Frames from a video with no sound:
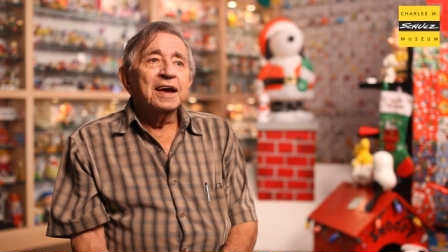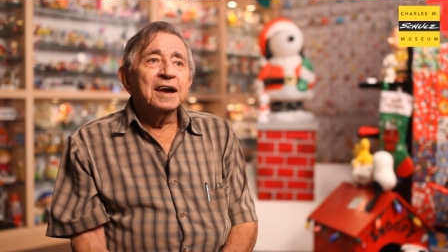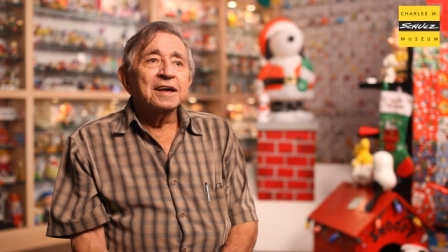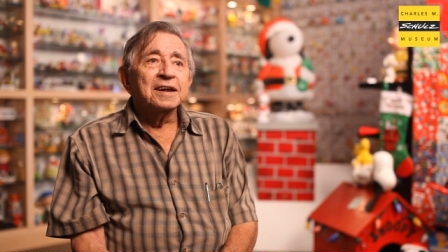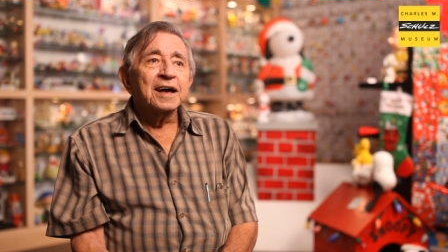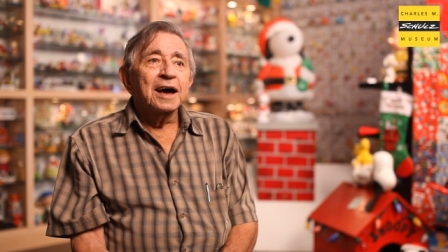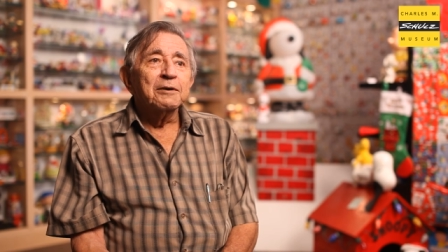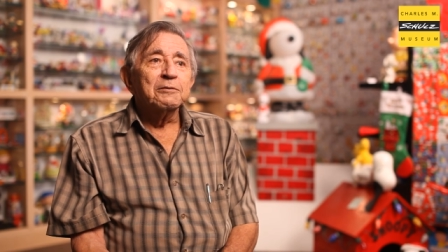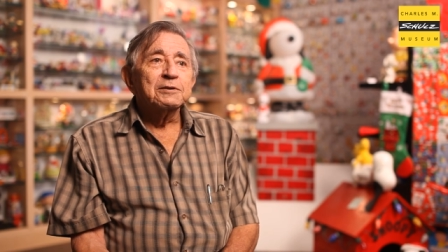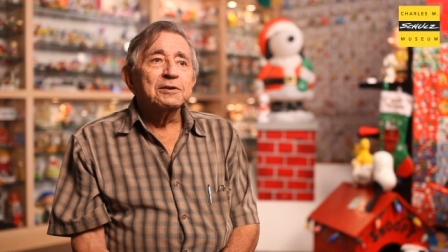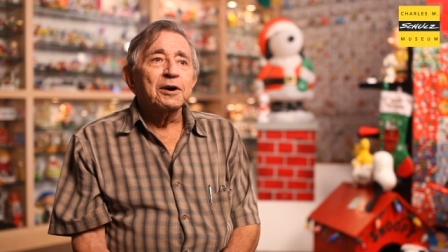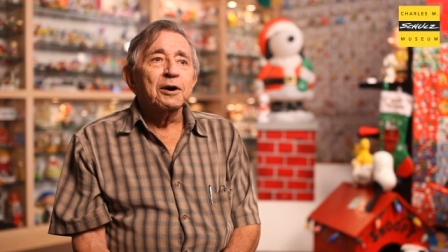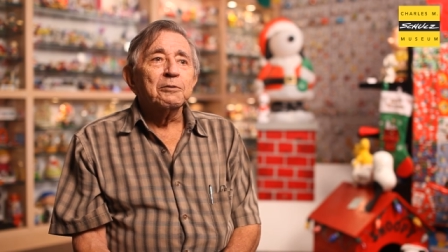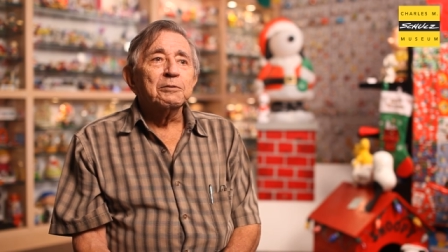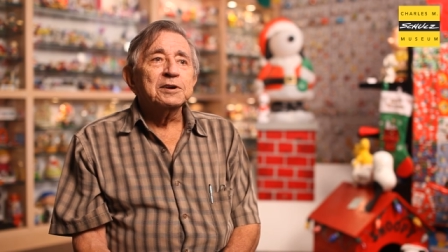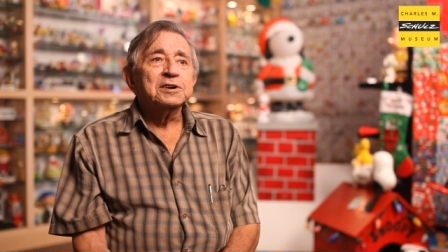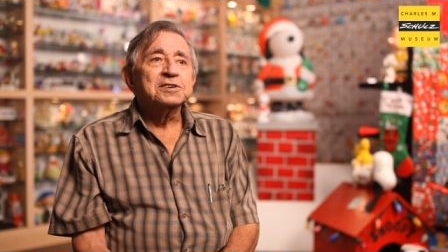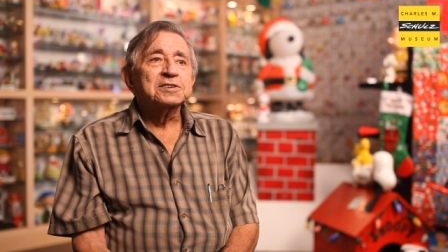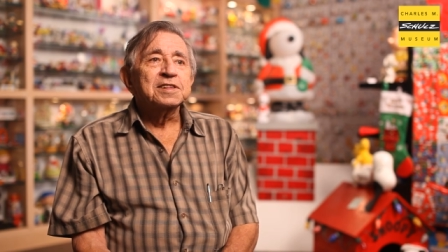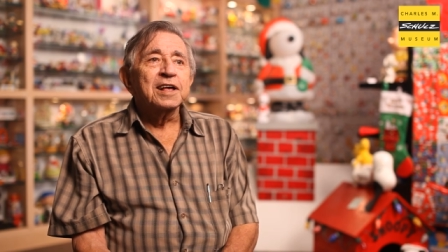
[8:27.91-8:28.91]
And I would
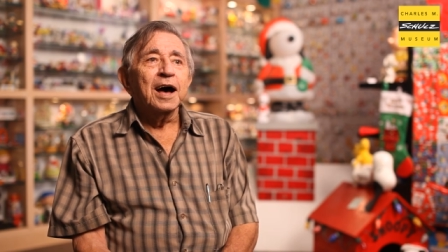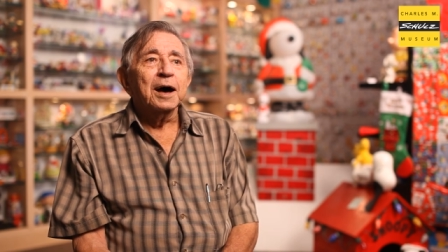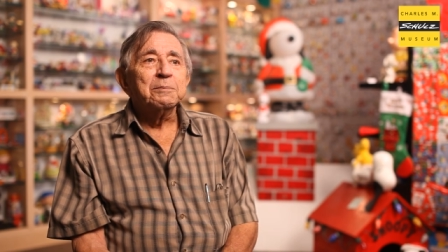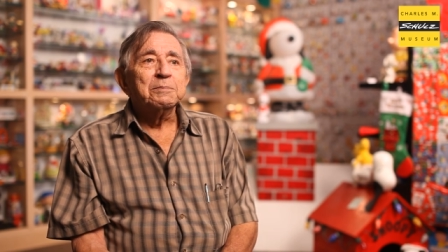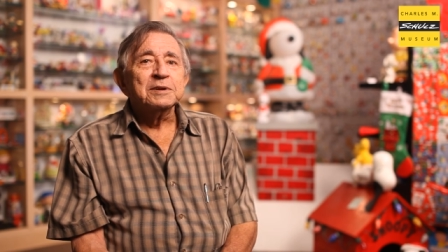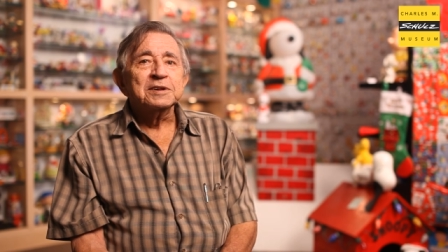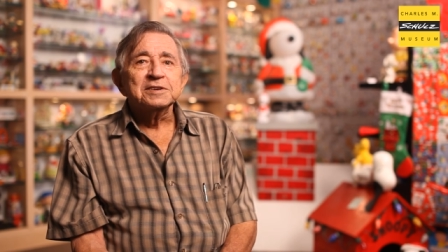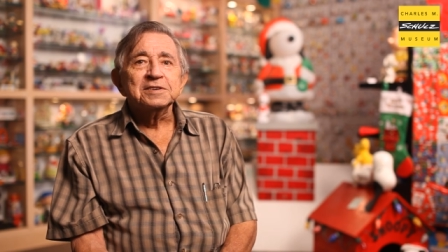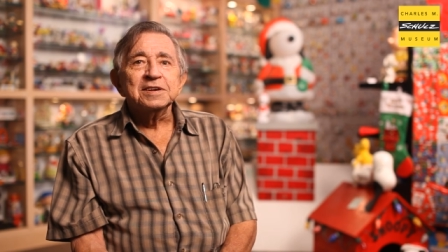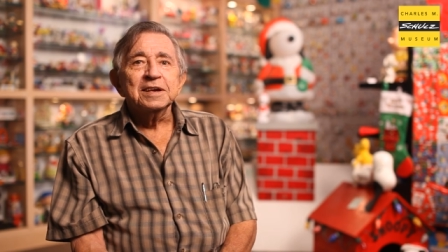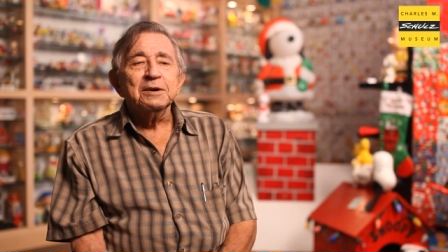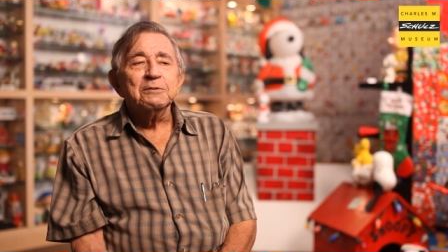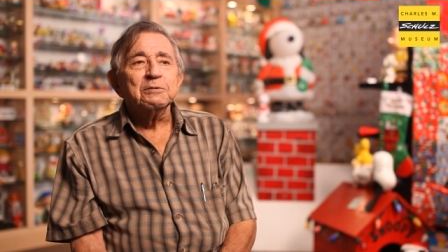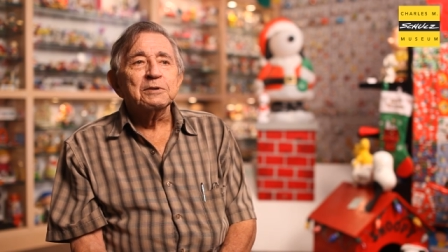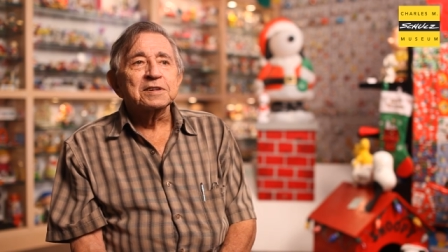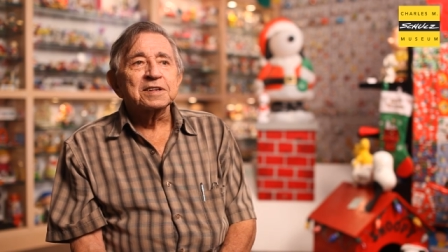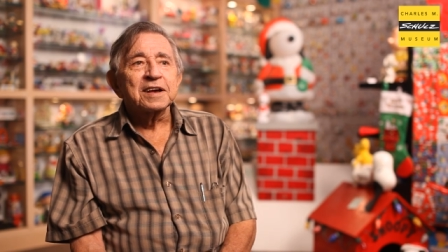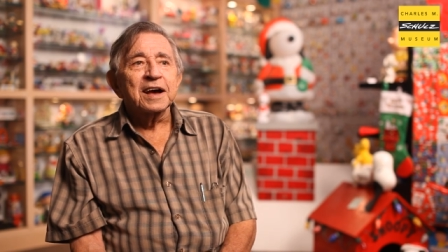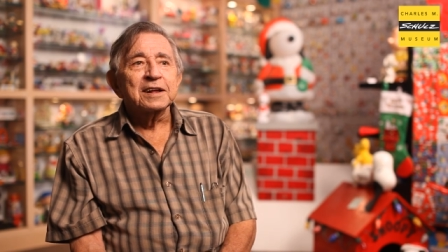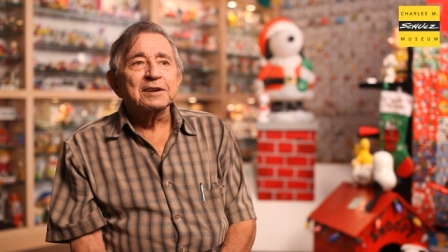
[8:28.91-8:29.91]
always stop and see
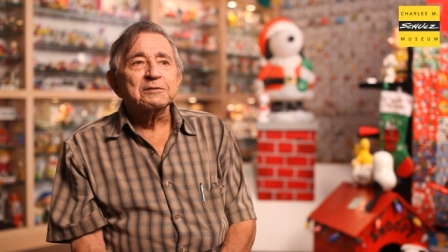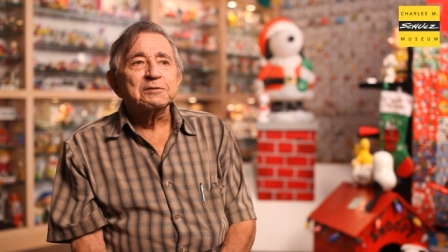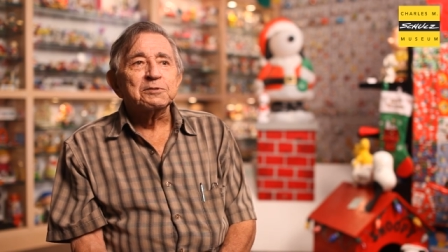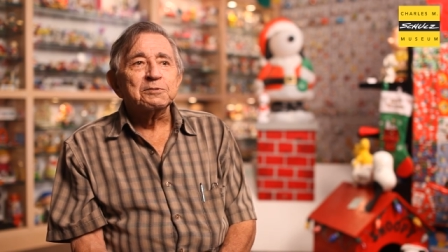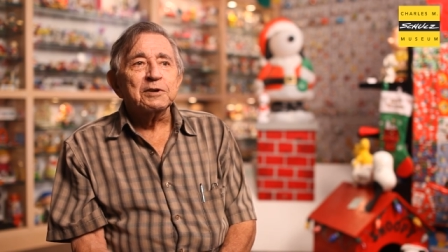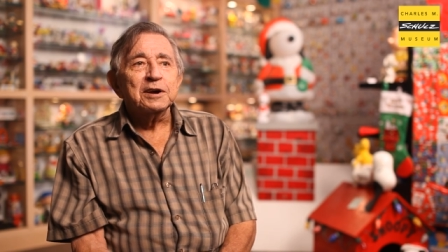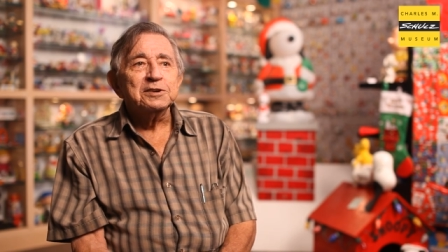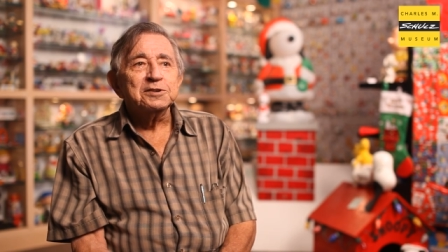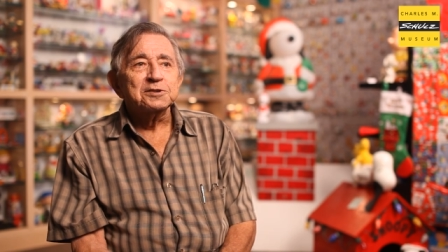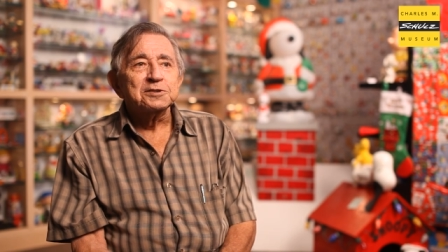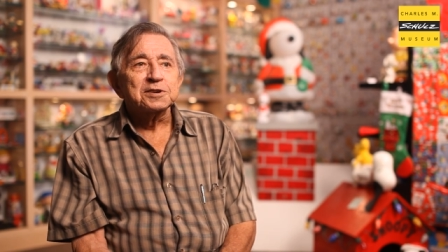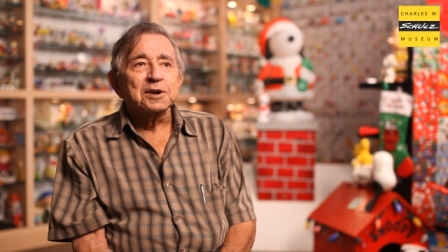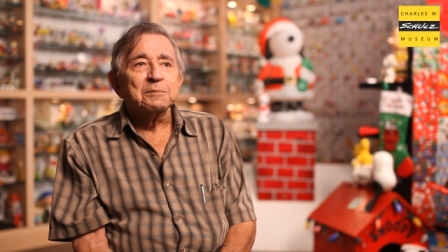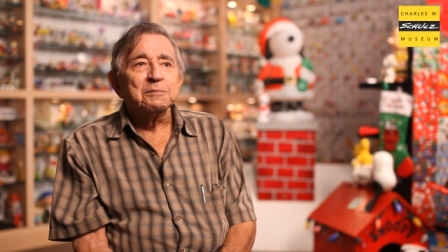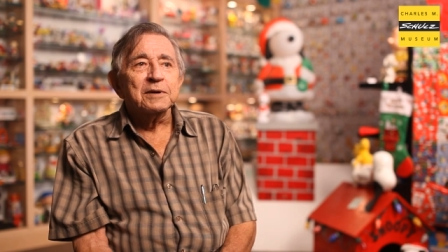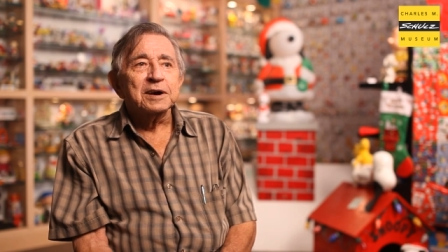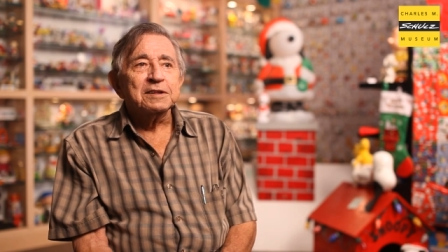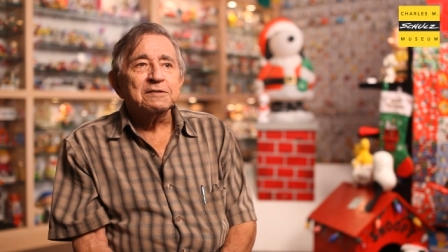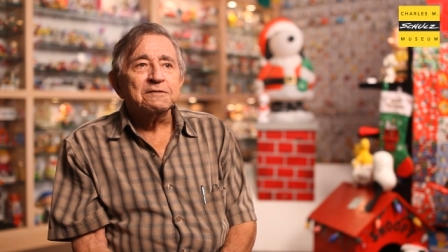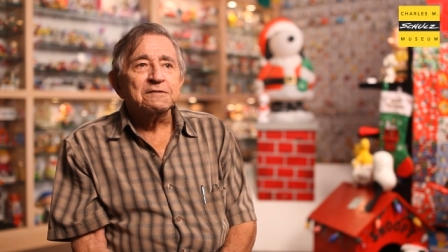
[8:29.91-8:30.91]
what kind of treasures I
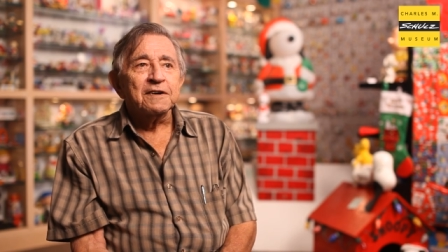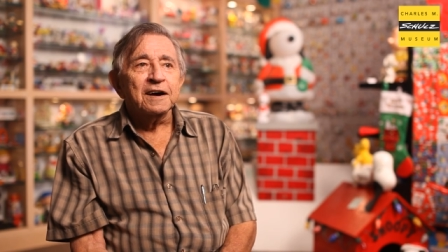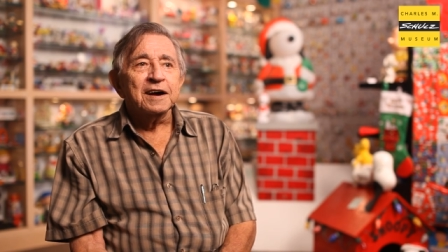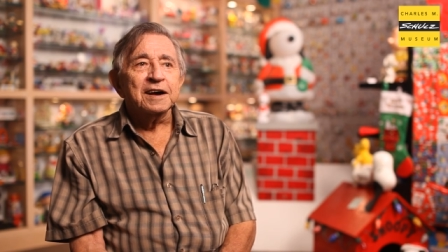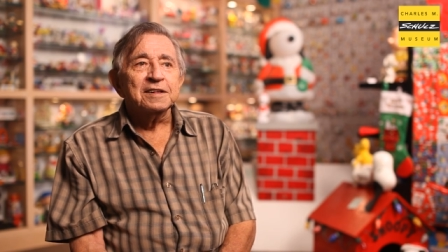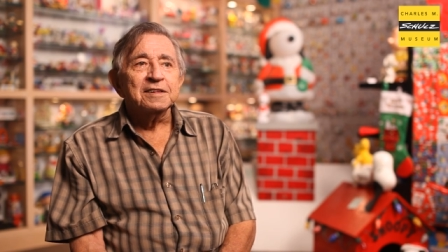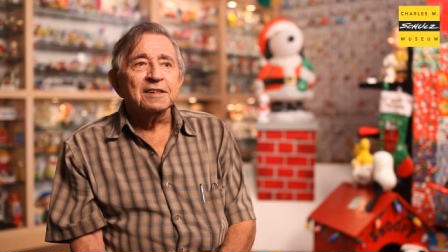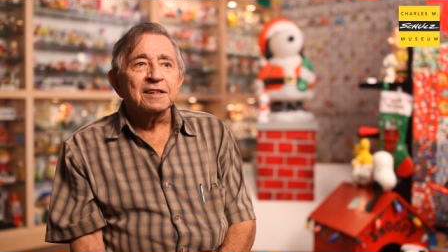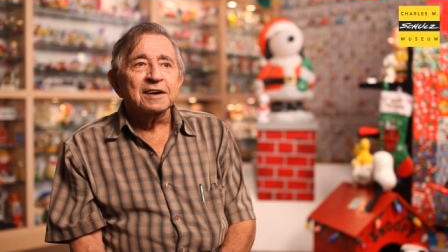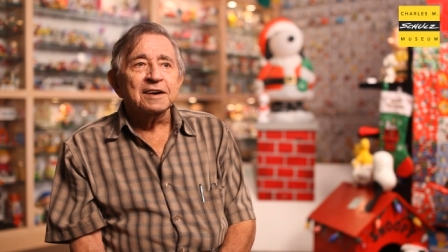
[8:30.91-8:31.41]
might find,